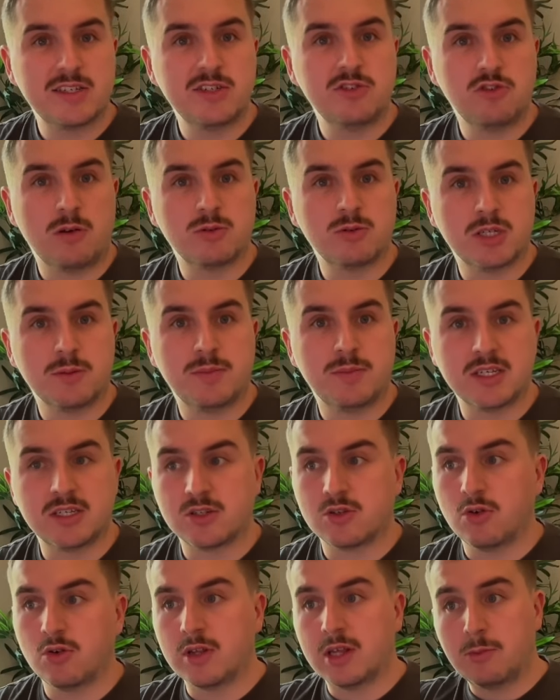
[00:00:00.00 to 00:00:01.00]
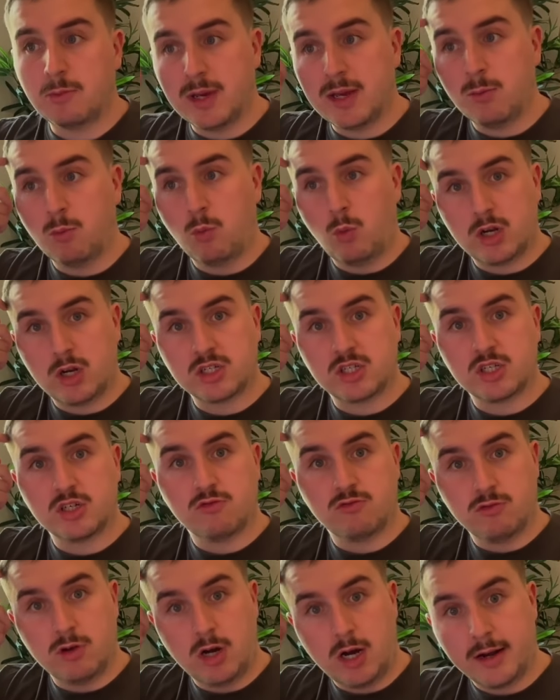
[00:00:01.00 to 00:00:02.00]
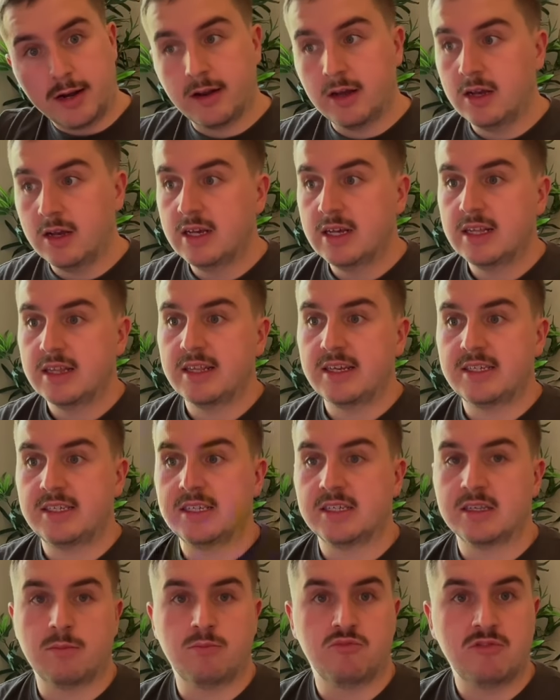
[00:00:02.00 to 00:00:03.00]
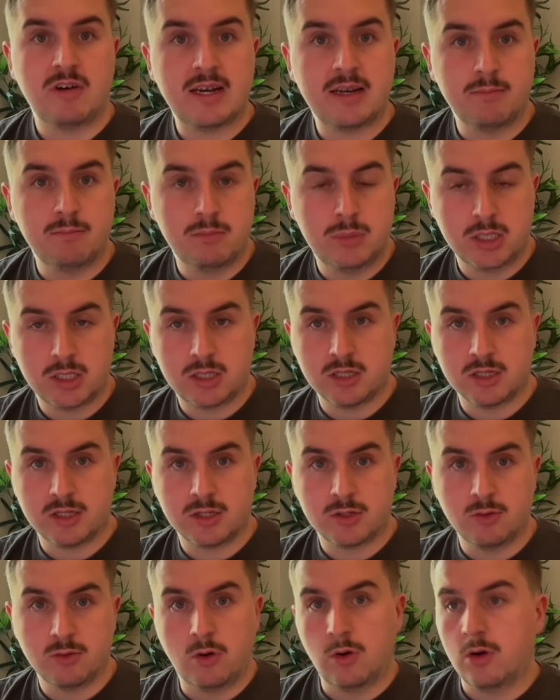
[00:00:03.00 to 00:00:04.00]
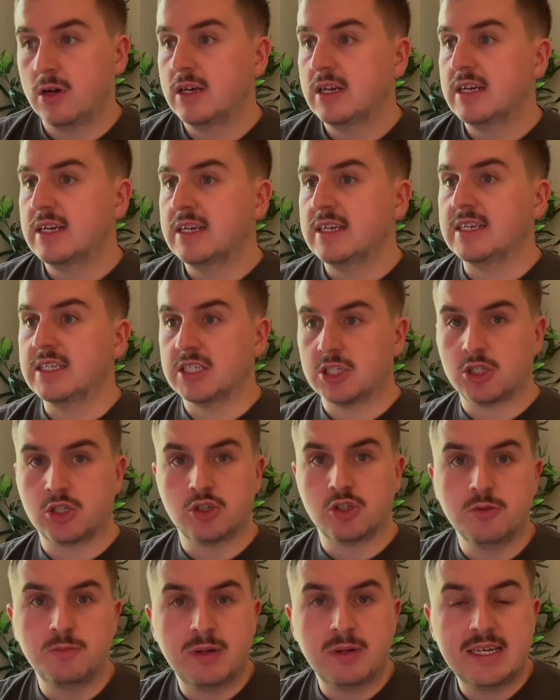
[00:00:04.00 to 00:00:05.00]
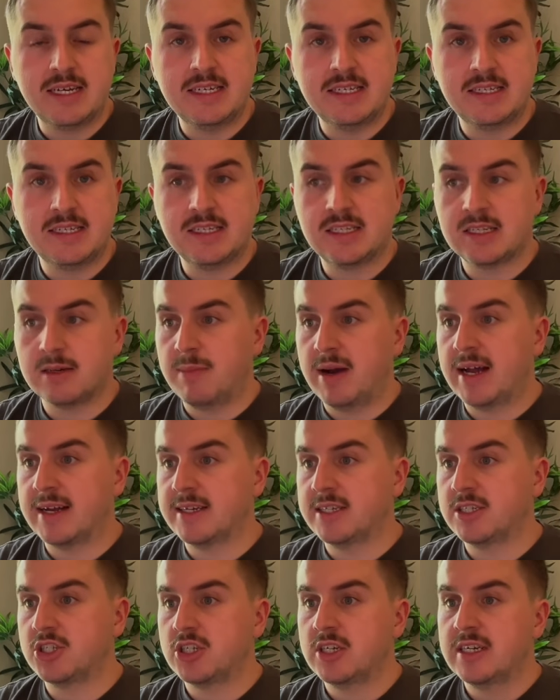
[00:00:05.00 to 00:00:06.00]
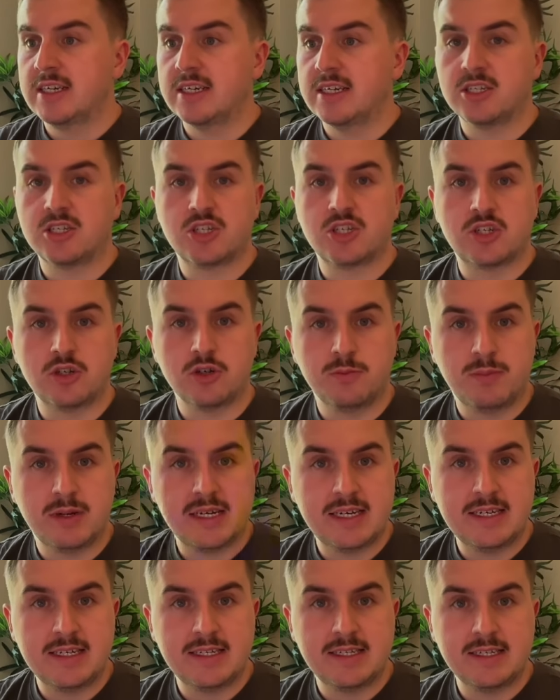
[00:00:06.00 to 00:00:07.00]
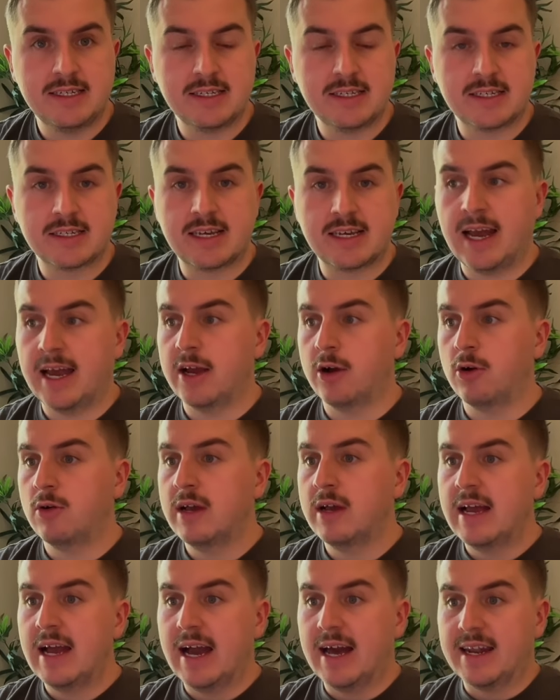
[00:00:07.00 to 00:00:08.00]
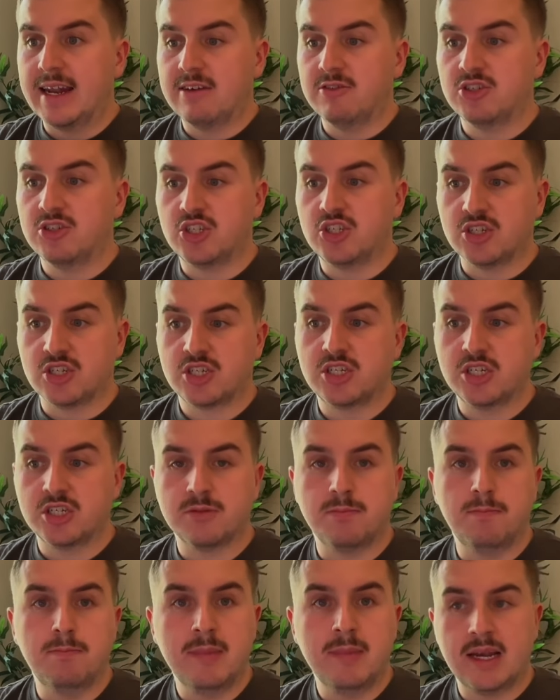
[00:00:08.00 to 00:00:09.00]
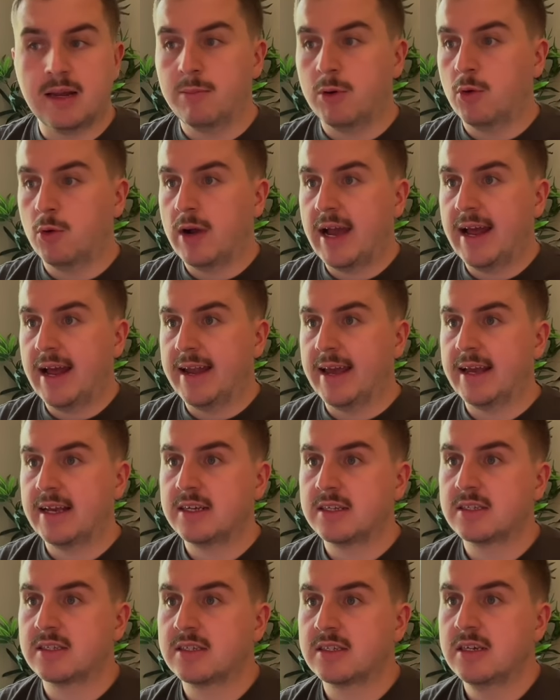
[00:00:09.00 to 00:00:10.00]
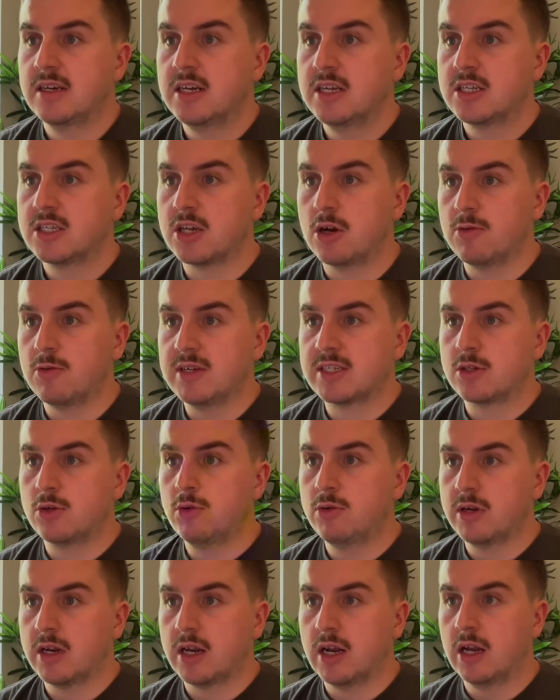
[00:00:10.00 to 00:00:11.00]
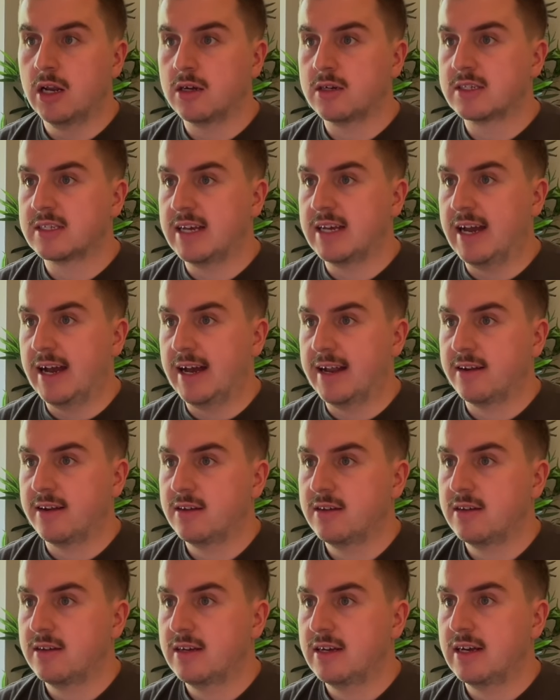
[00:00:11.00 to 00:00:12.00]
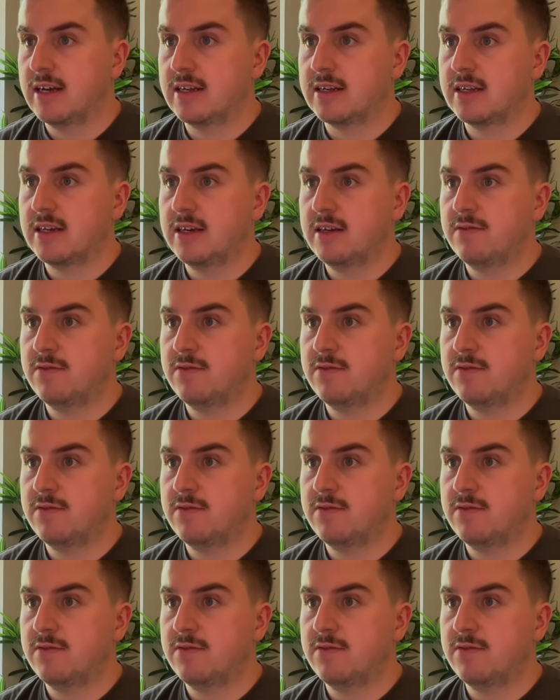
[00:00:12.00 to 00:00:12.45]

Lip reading: dropshipping store that we want to run. This is a bread and butter store. It's super easy to manage, it's super easy to scale, and there is just such minimal headaches. So it's called Luxan, and if